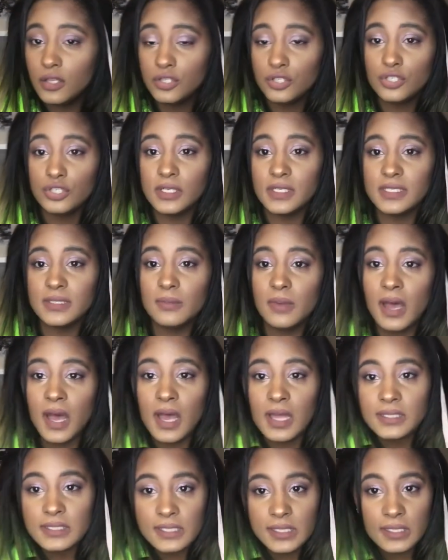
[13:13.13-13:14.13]
drink some
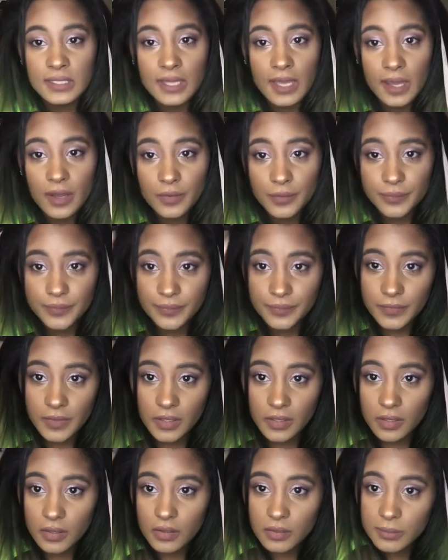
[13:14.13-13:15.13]
hot tea now
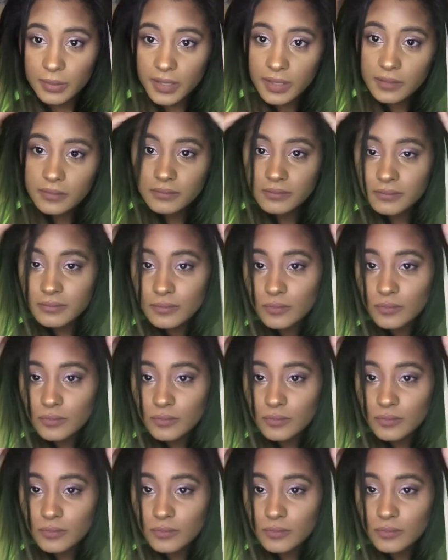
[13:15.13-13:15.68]
and go to bed.